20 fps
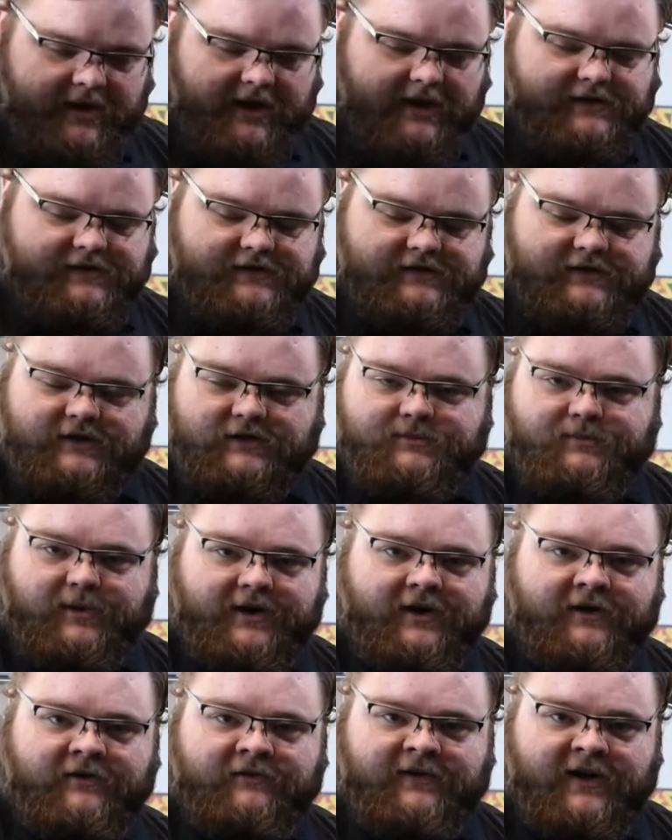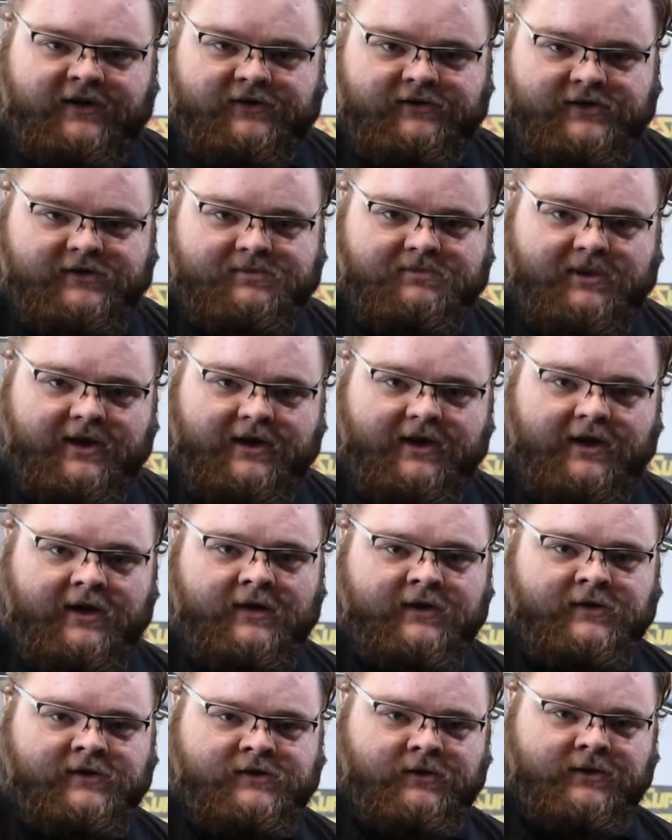a 6x9 factory speaker
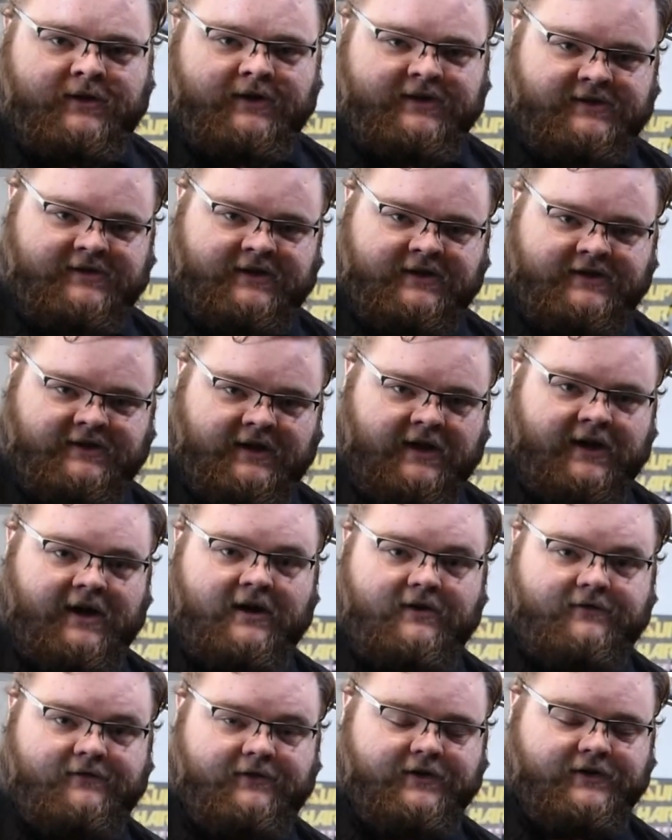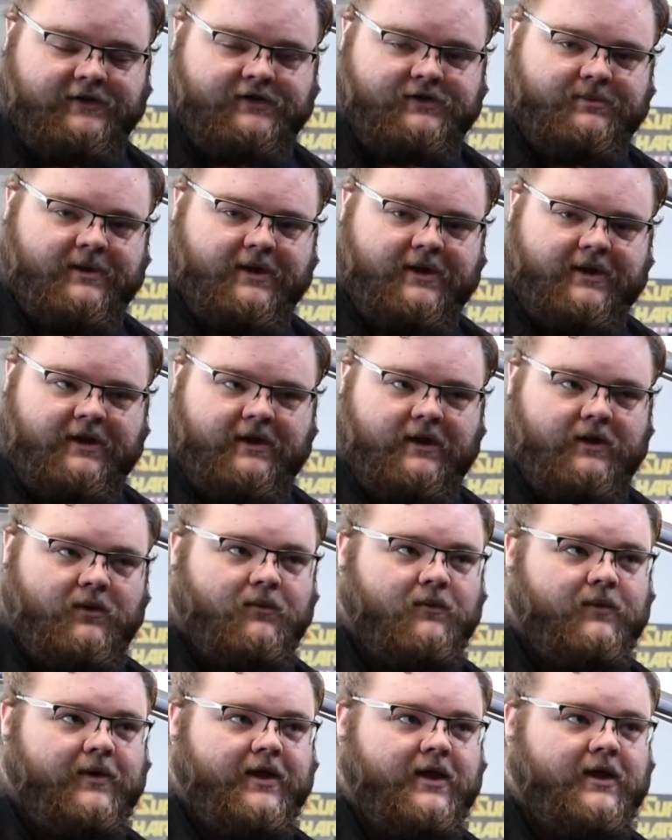and installing a 6.5-inch speaker,
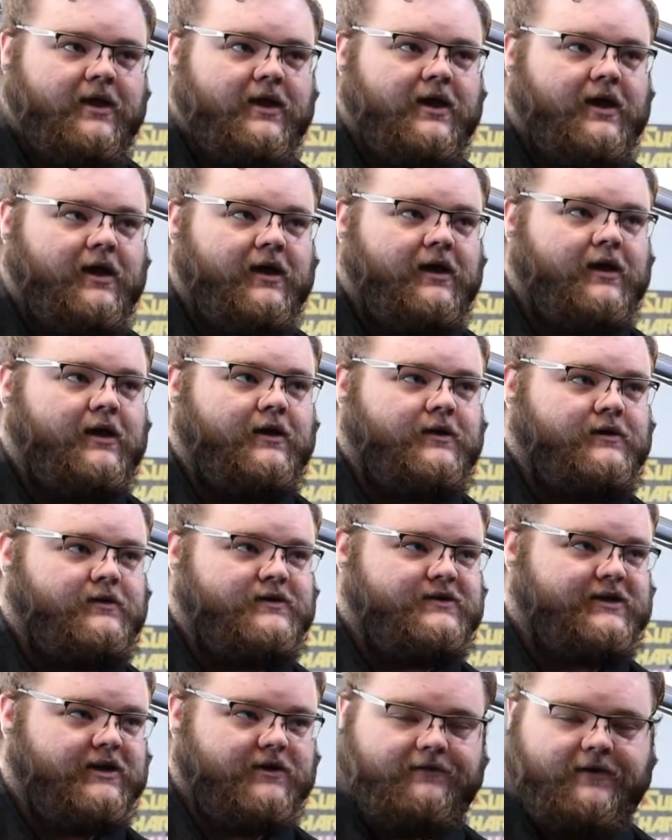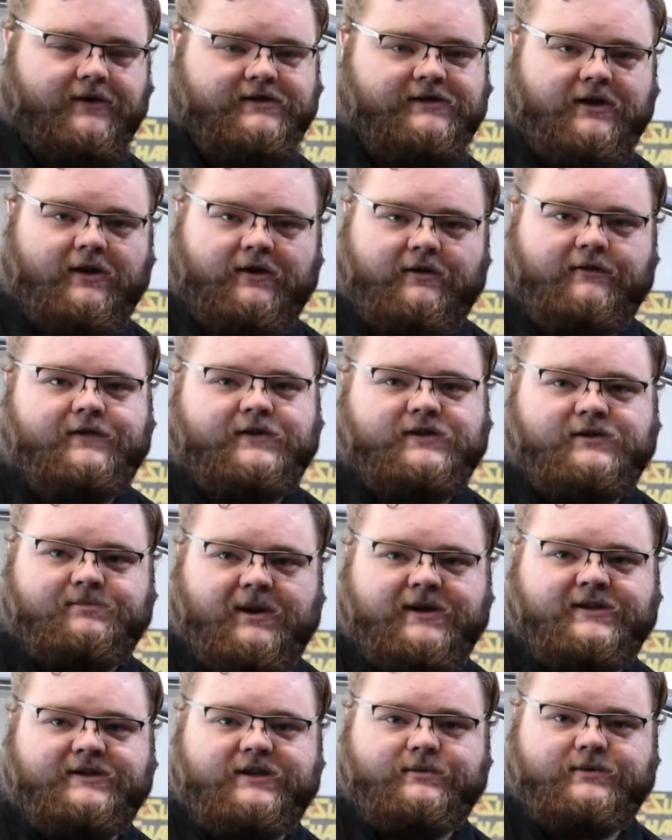we are sacrificing a lot of the
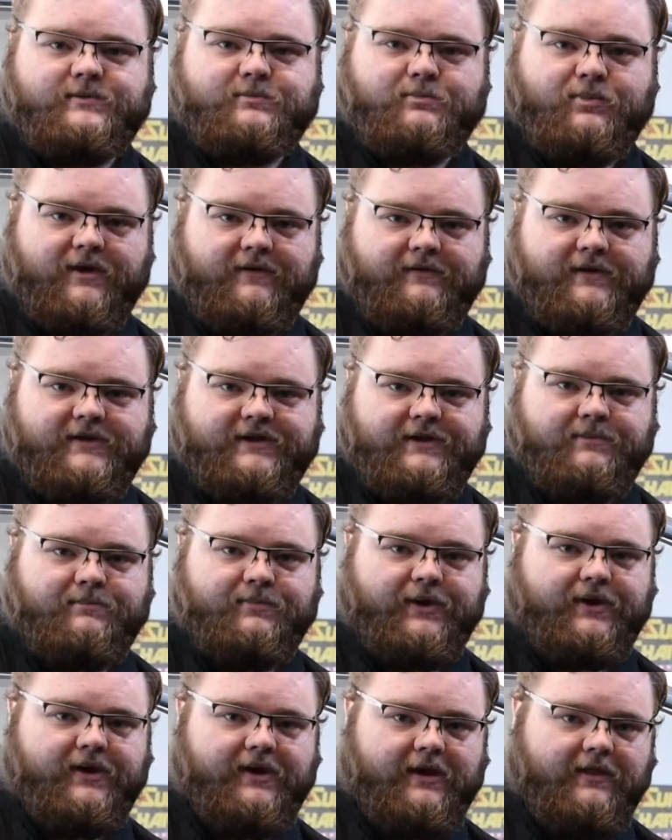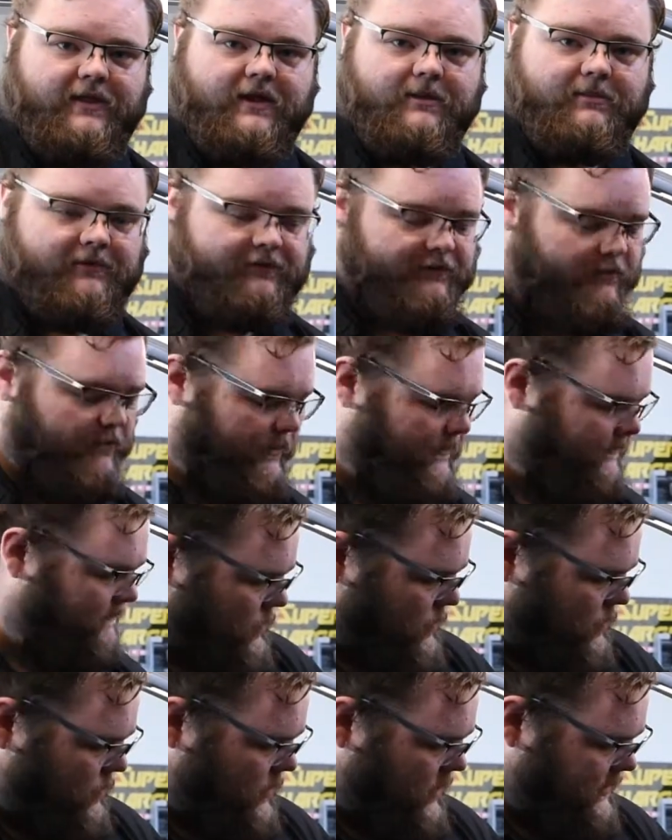space that was previously put in there before.
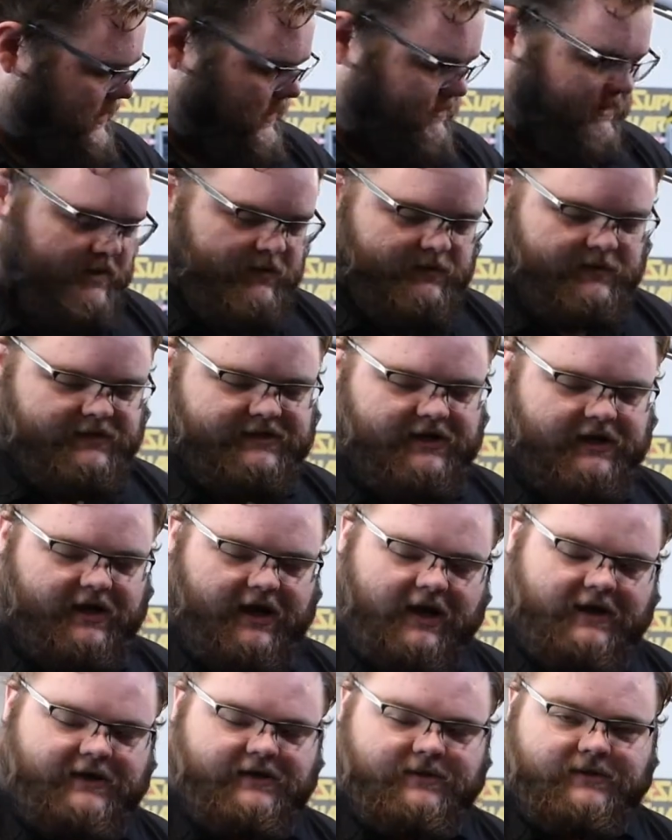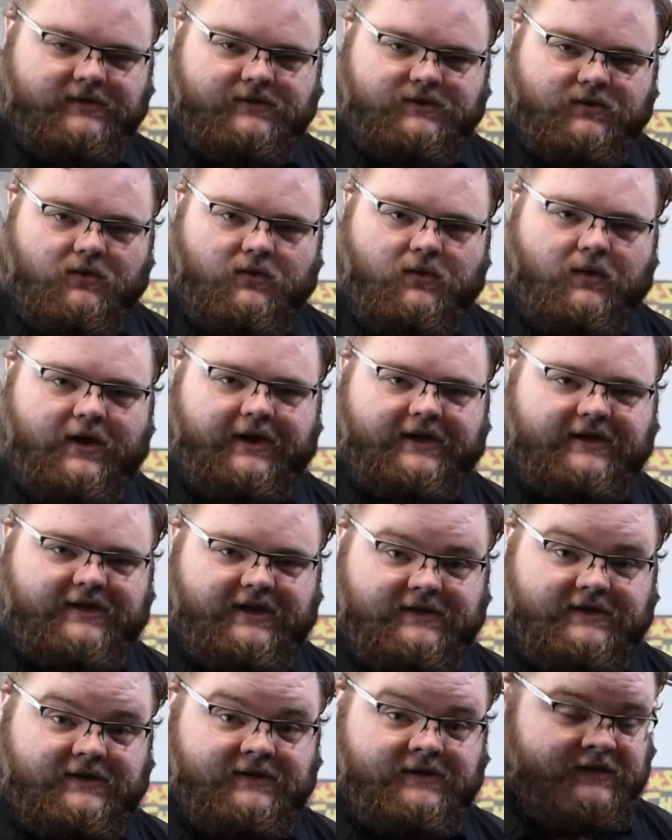What that meant was that I had to install quite a
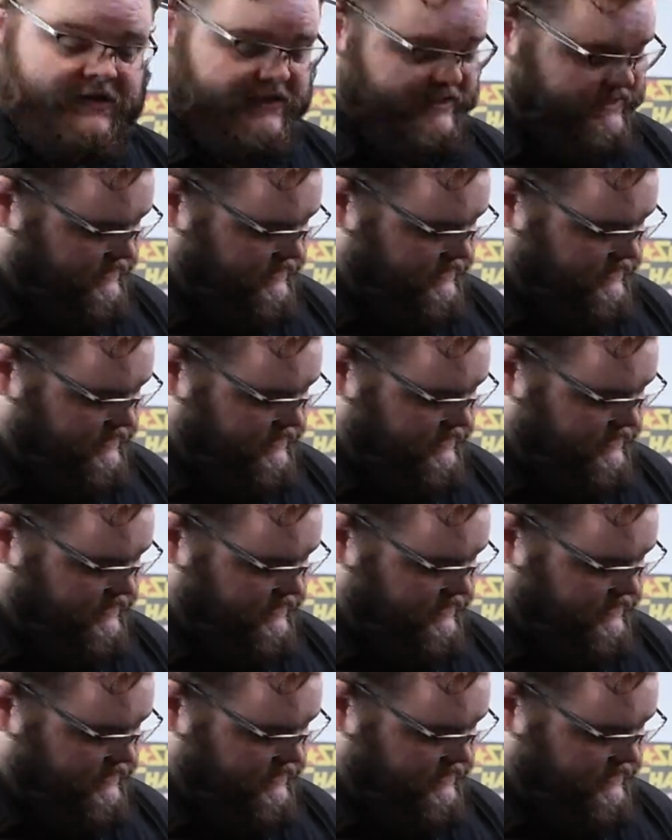decent sized